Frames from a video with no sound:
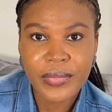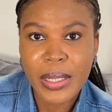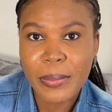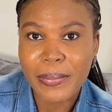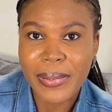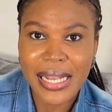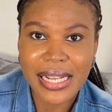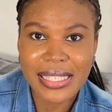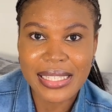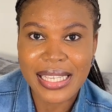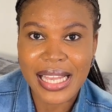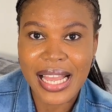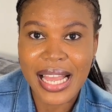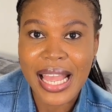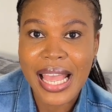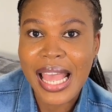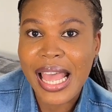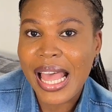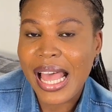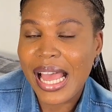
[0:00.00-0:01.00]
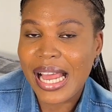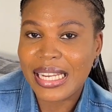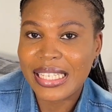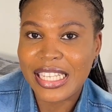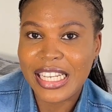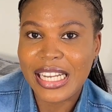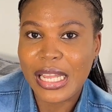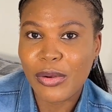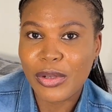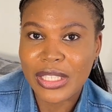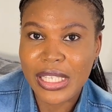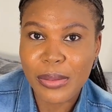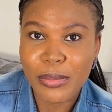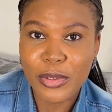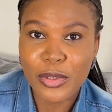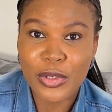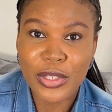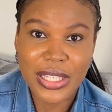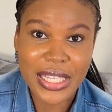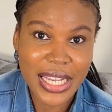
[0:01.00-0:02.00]
platter, and then I was able
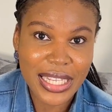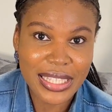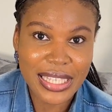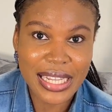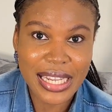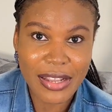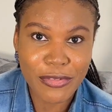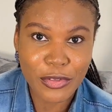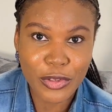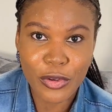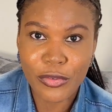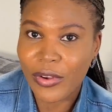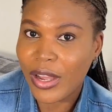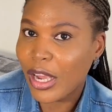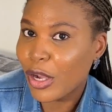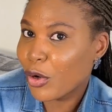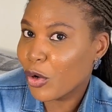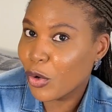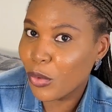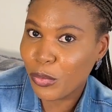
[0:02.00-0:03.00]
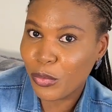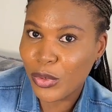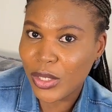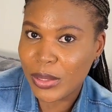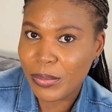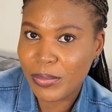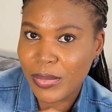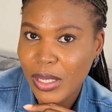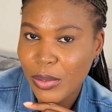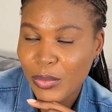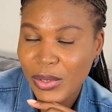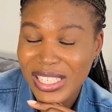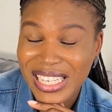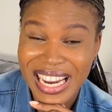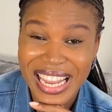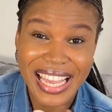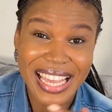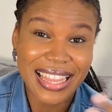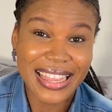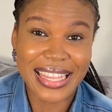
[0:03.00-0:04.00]
to take the leftover home with me, which I
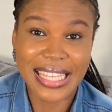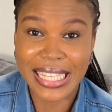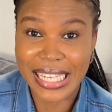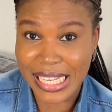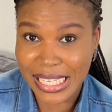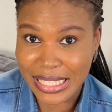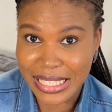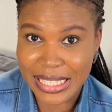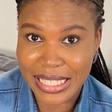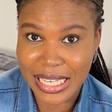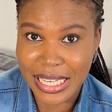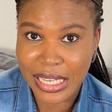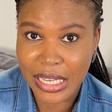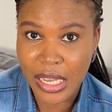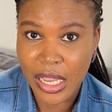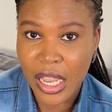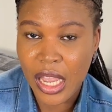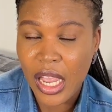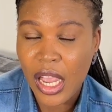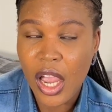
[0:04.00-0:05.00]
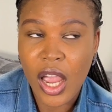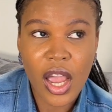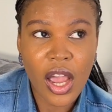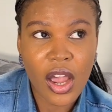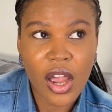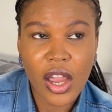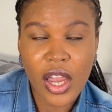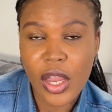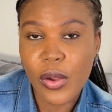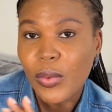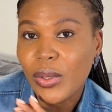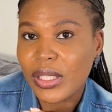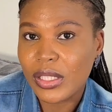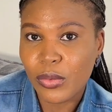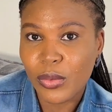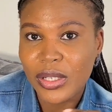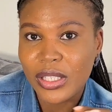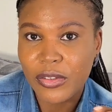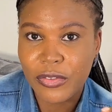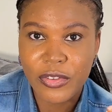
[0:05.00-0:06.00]
ate the next day. It was a
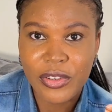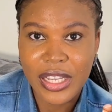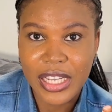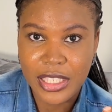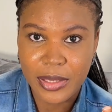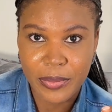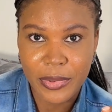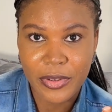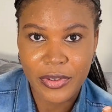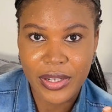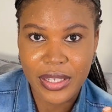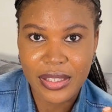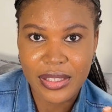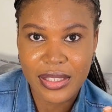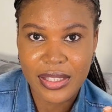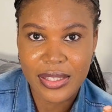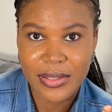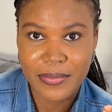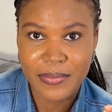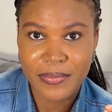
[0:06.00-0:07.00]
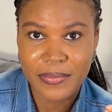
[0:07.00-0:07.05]
wonderful experience.